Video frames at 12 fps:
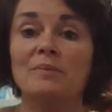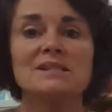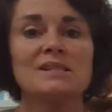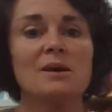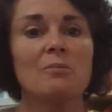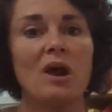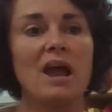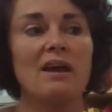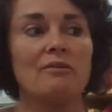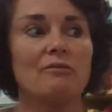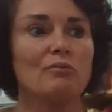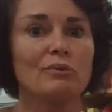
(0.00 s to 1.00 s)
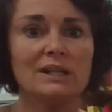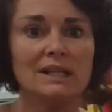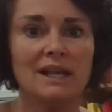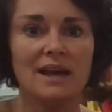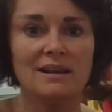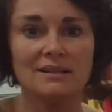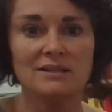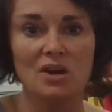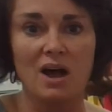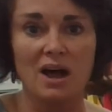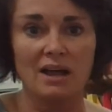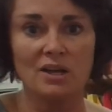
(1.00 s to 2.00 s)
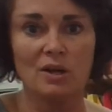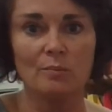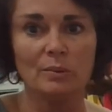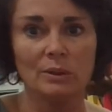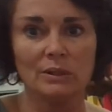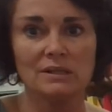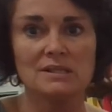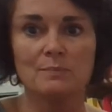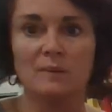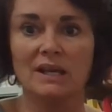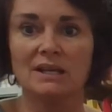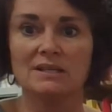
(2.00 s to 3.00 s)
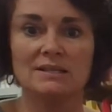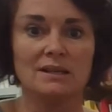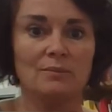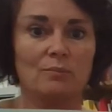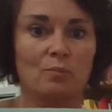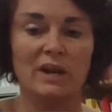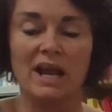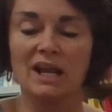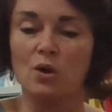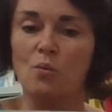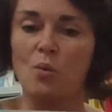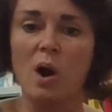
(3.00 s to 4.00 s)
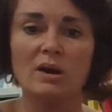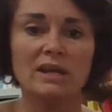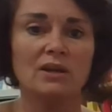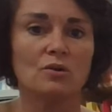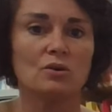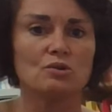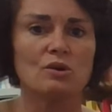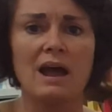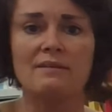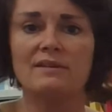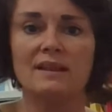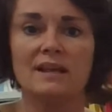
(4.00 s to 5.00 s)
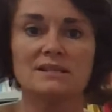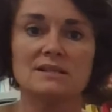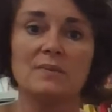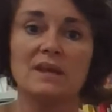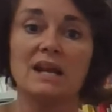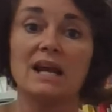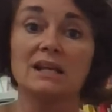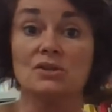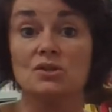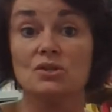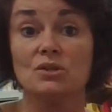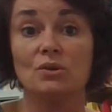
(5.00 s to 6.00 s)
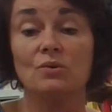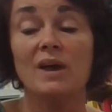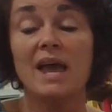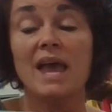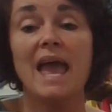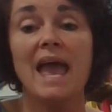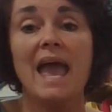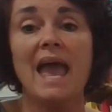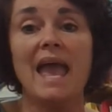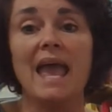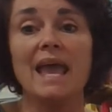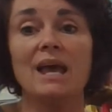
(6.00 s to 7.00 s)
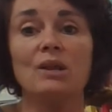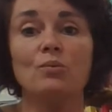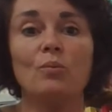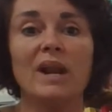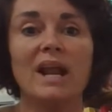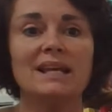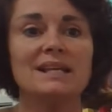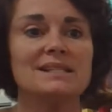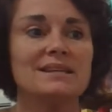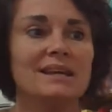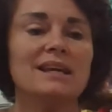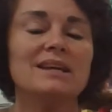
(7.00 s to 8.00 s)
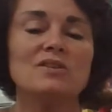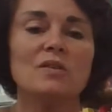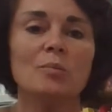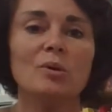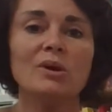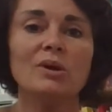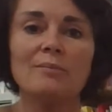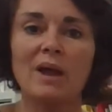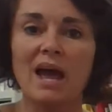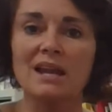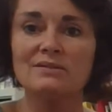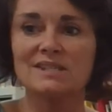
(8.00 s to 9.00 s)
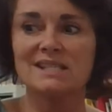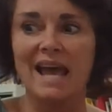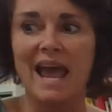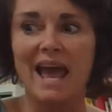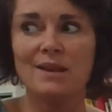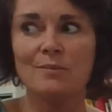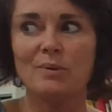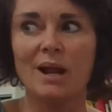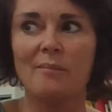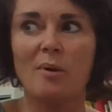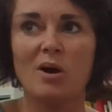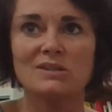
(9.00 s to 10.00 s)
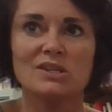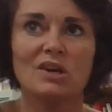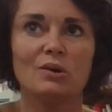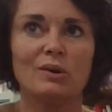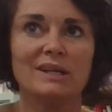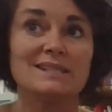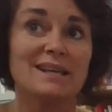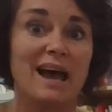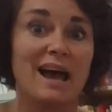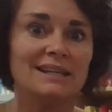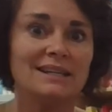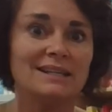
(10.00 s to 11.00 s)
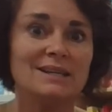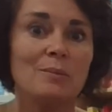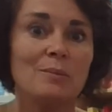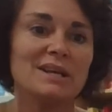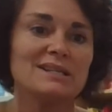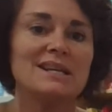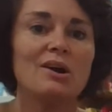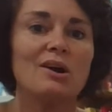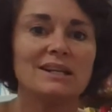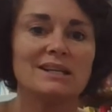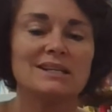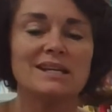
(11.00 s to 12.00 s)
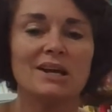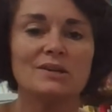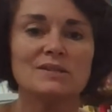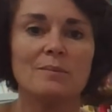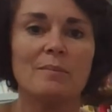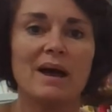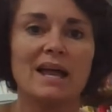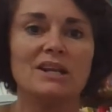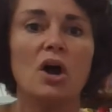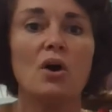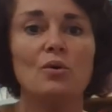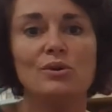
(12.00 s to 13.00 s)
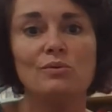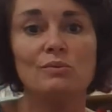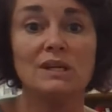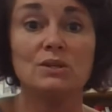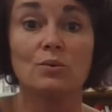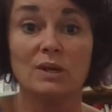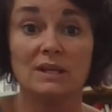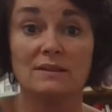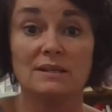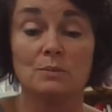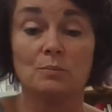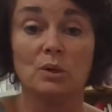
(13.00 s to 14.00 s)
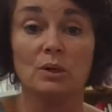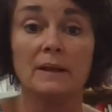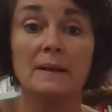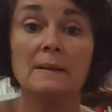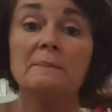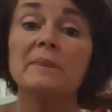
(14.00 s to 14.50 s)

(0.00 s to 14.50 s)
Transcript: This summer, I have really gotten into audiobooks because when I go walking or driving, that's something I can do. And when I get to the end of the book, I'm kind of sad, but I'm also excited because now I get to tell somebody, oh, you need to read this book.